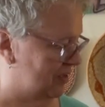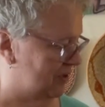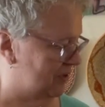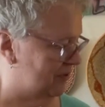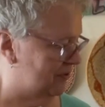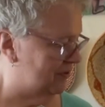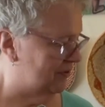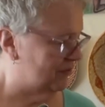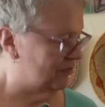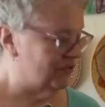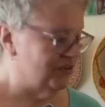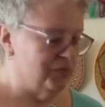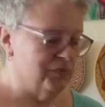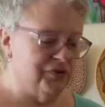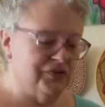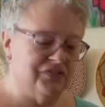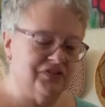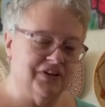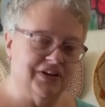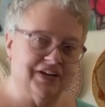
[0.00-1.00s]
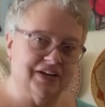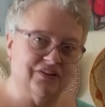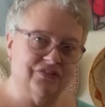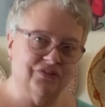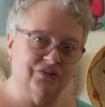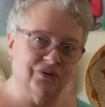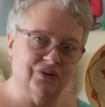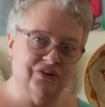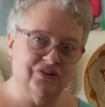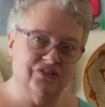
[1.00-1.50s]
So she puts it
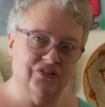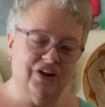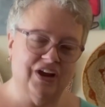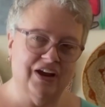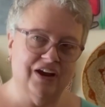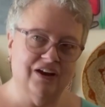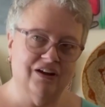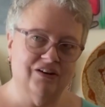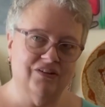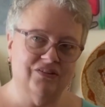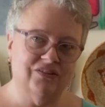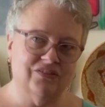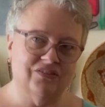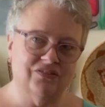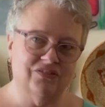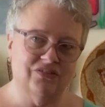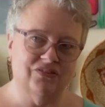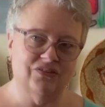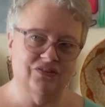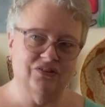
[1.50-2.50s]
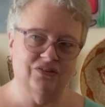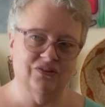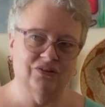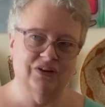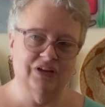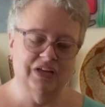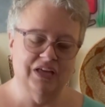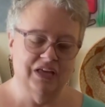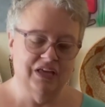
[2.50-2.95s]
next to her chair just to,